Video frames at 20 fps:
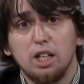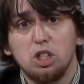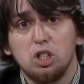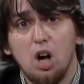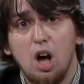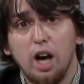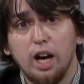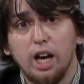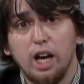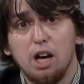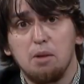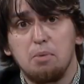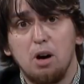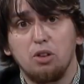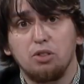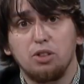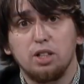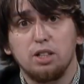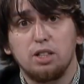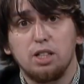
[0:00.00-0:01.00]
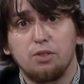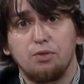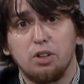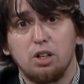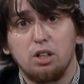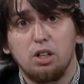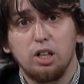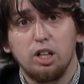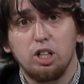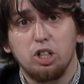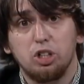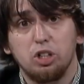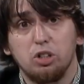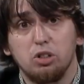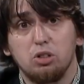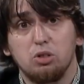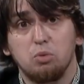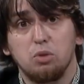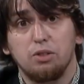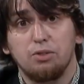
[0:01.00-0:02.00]
talking about these difficult
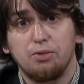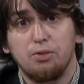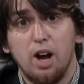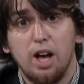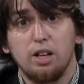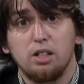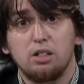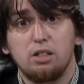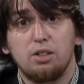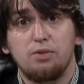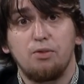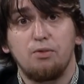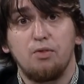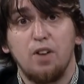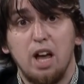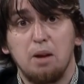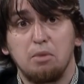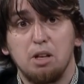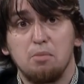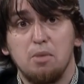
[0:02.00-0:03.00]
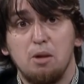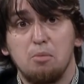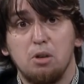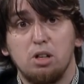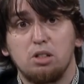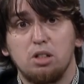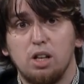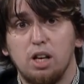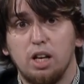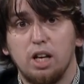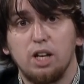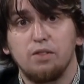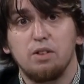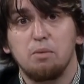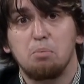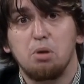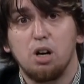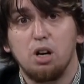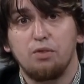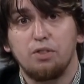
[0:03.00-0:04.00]
issues with friends, family members, and even
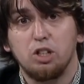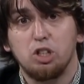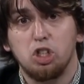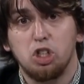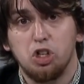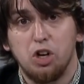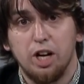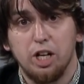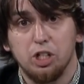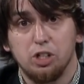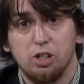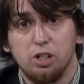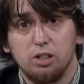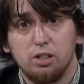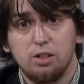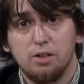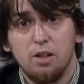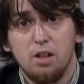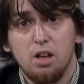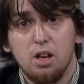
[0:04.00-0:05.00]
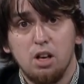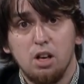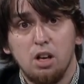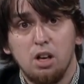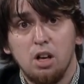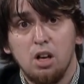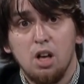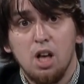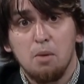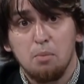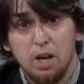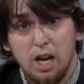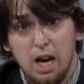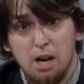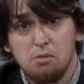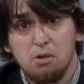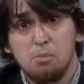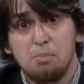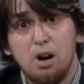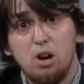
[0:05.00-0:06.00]
perfect strangers. But I'm
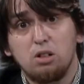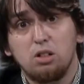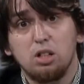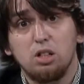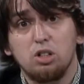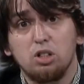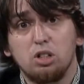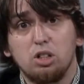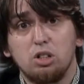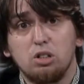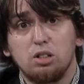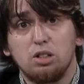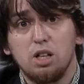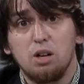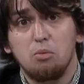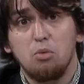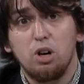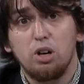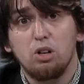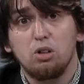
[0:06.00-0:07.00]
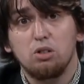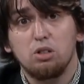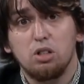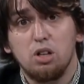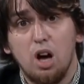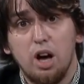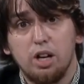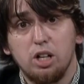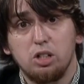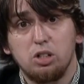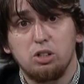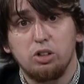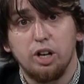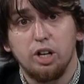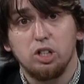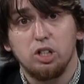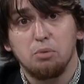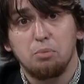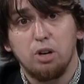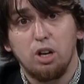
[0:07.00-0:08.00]
about to introduce someone who's not a
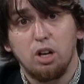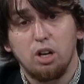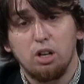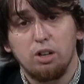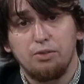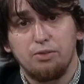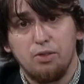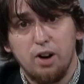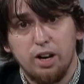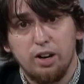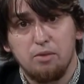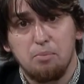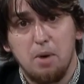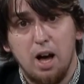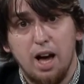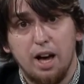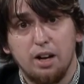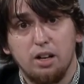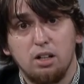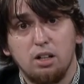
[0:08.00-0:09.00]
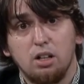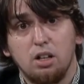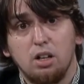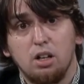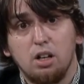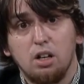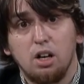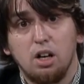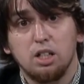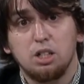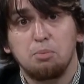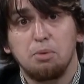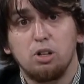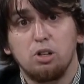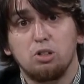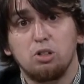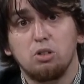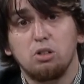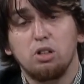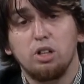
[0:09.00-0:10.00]
stranger, but a good friend of mine, a
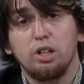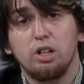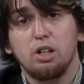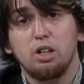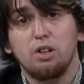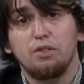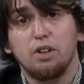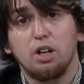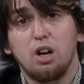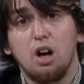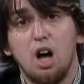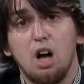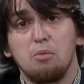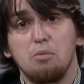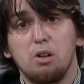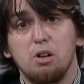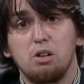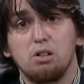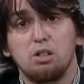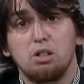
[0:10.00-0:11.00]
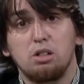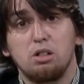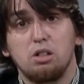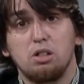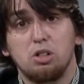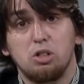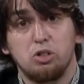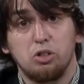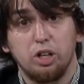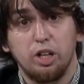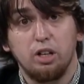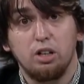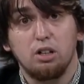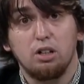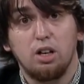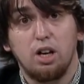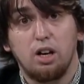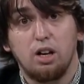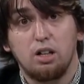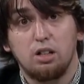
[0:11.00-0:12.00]
spiritual leader of the Commons Street
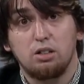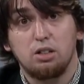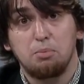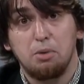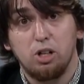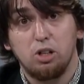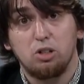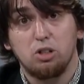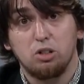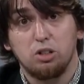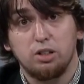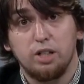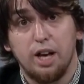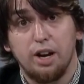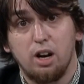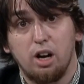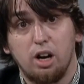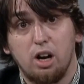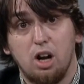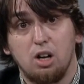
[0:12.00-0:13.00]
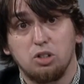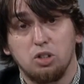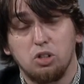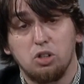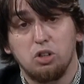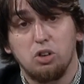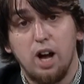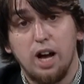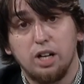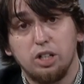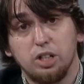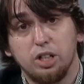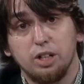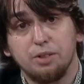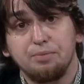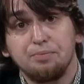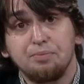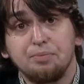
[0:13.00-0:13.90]
Spiritual Center and also director,